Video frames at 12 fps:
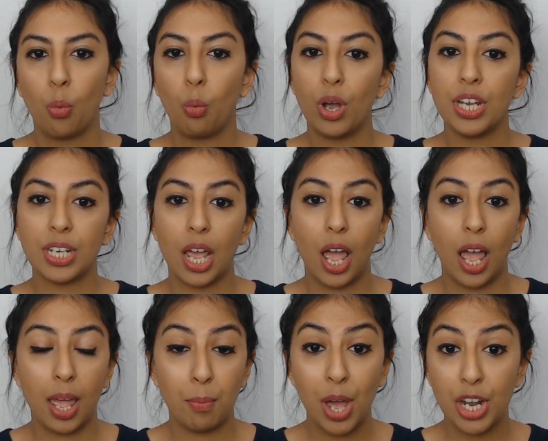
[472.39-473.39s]
would
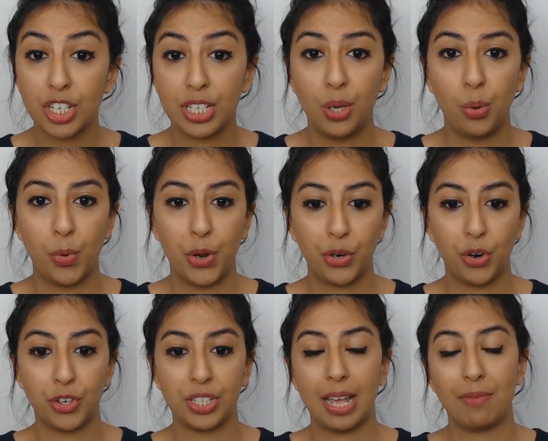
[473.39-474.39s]
emergency hormonal
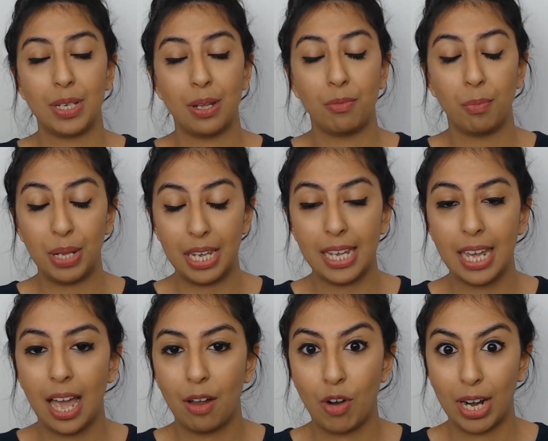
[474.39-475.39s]
contraceptive
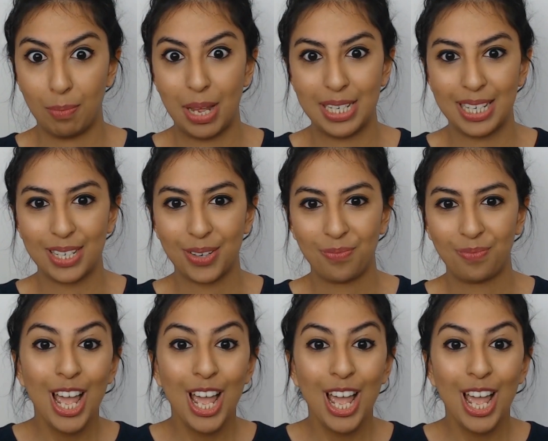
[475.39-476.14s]
be recommended.